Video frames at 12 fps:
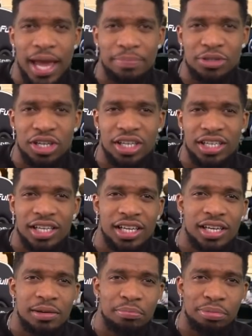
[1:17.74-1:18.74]
cap shit.
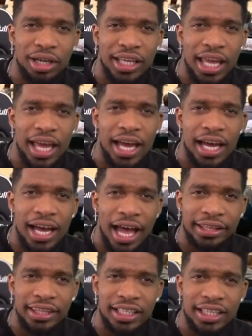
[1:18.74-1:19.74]
But yeah,
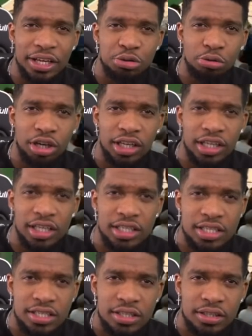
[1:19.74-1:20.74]
I think that's what it
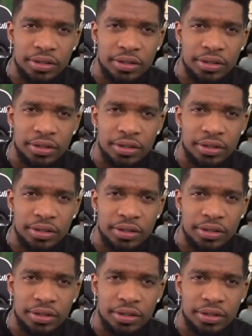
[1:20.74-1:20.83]
is.